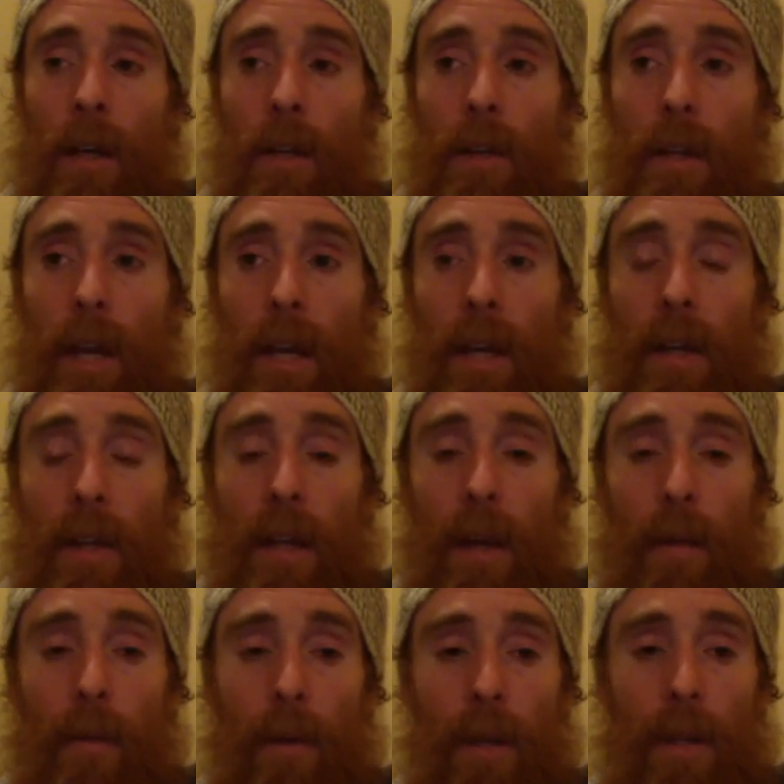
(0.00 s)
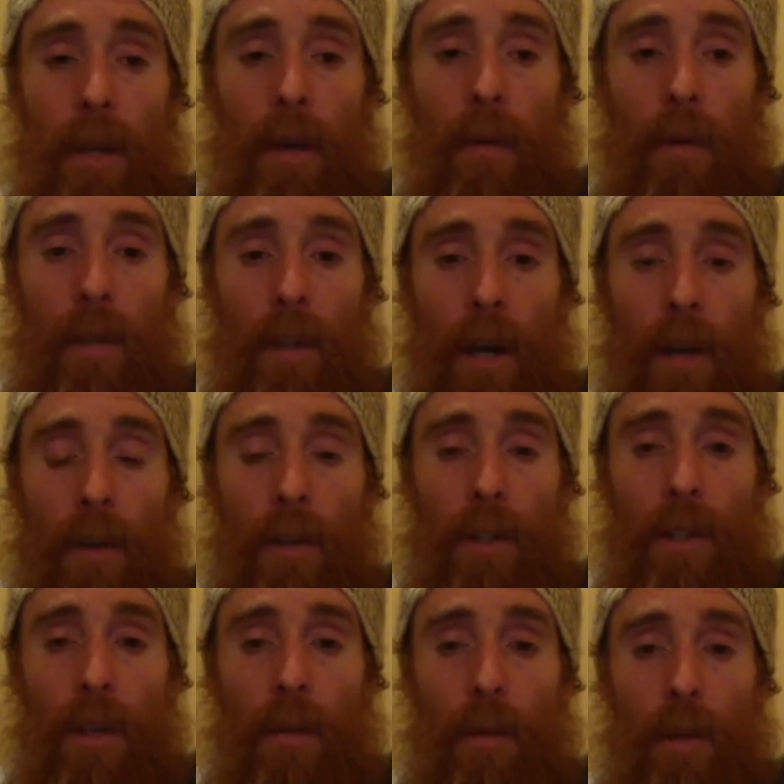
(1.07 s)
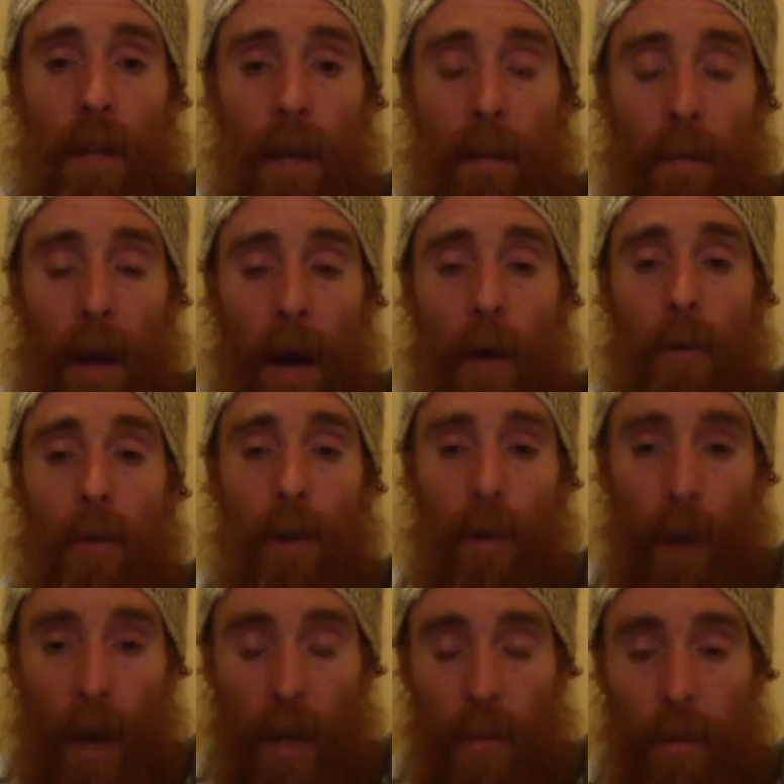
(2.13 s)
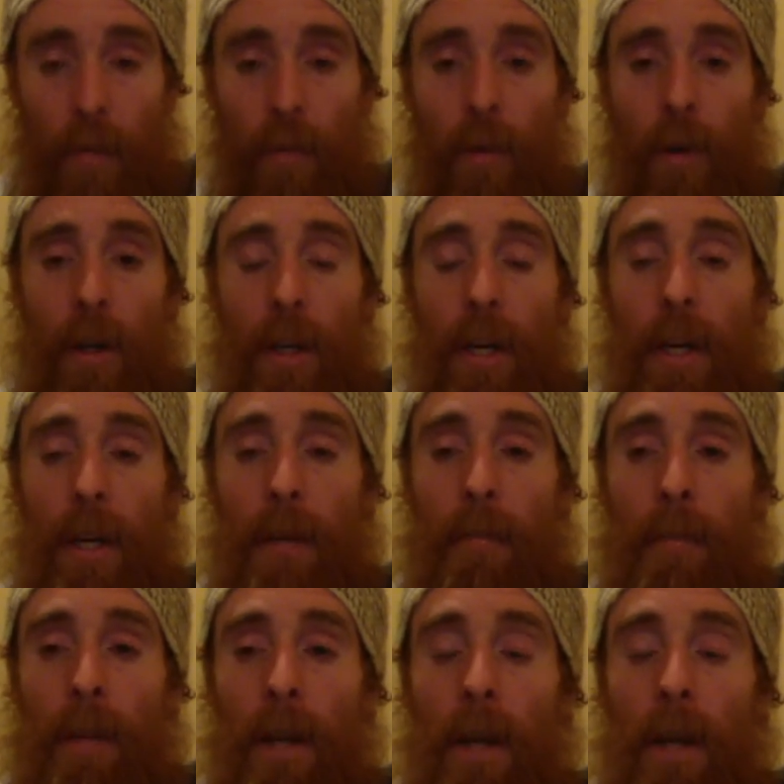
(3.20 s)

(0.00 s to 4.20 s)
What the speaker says: it was understood when they bowed or crouched before a king,